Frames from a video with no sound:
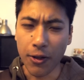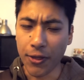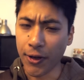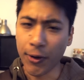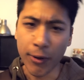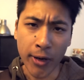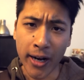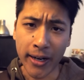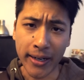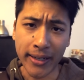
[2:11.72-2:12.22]

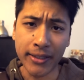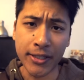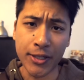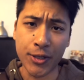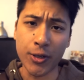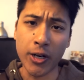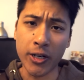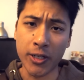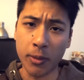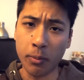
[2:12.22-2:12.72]
Although not
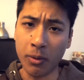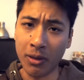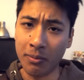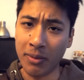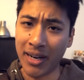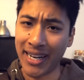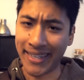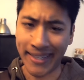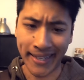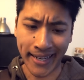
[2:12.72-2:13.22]
indestructible,
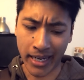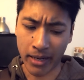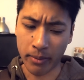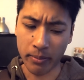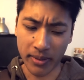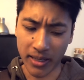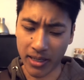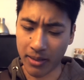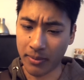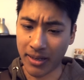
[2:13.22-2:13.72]
my
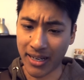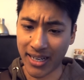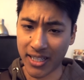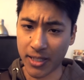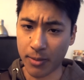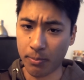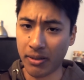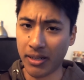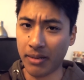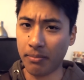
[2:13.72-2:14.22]
Cambium
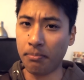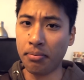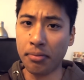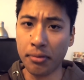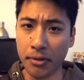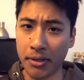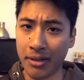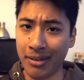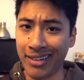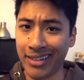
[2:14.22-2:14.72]
has been
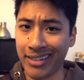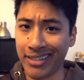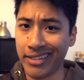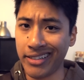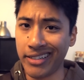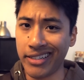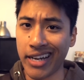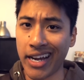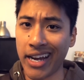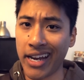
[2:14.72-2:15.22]
pretty
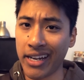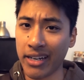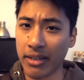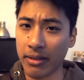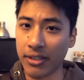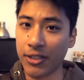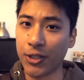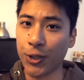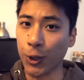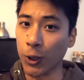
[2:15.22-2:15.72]

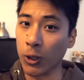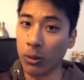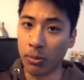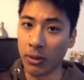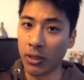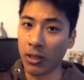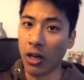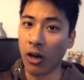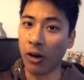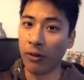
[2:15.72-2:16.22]
dang
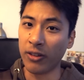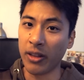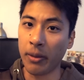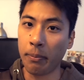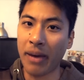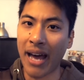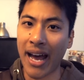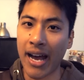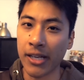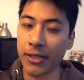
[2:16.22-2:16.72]
durable over the
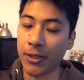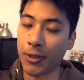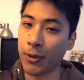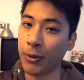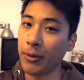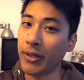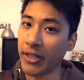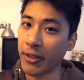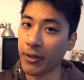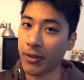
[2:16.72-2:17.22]
past
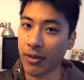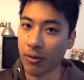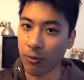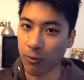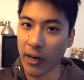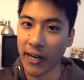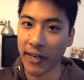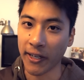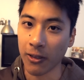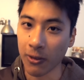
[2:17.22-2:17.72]
two years of
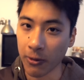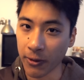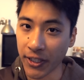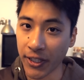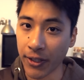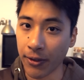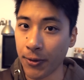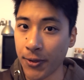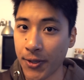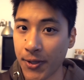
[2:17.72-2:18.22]
regular
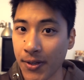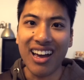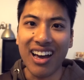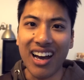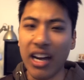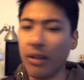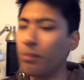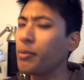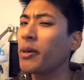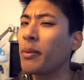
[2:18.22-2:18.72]
use.
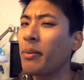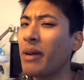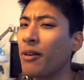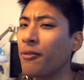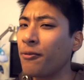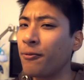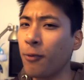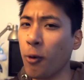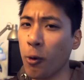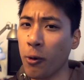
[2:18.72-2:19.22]
I put
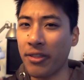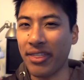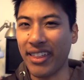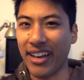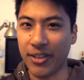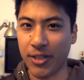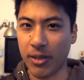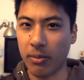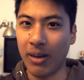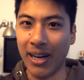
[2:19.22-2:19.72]
about four
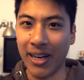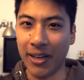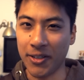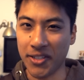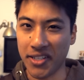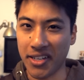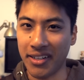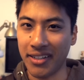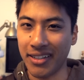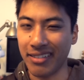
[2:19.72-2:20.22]
thousand
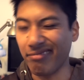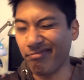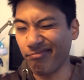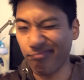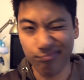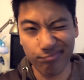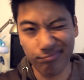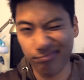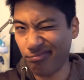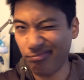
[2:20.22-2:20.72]
miles on it,
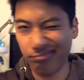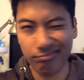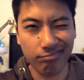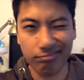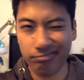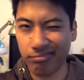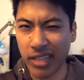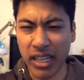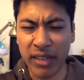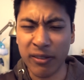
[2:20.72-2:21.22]

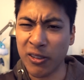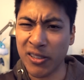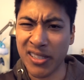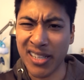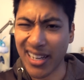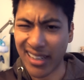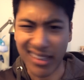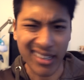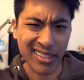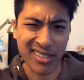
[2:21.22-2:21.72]
give or
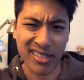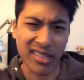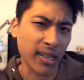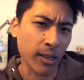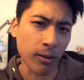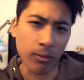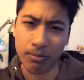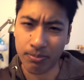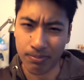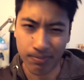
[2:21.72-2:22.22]
take. That's
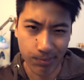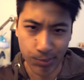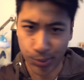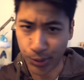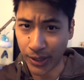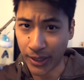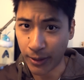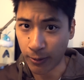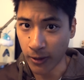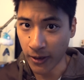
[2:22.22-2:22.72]
like a
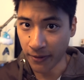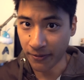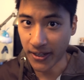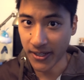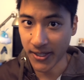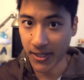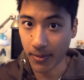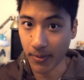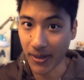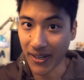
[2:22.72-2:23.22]
pretty rough
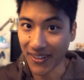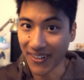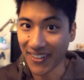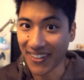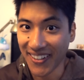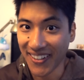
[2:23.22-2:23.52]
estimate.